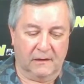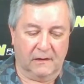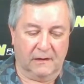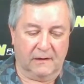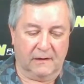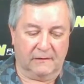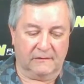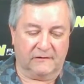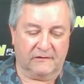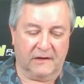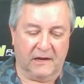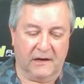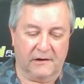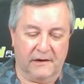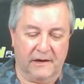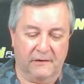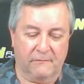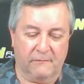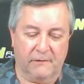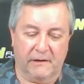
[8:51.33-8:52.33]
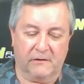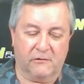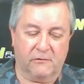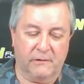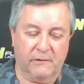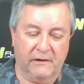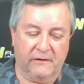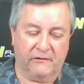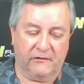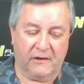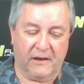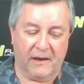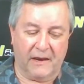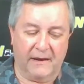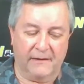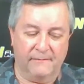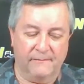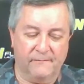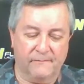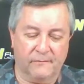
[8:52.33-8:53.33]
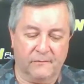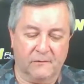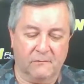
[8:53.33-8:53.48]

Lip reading: And on Saturday, we had Creekside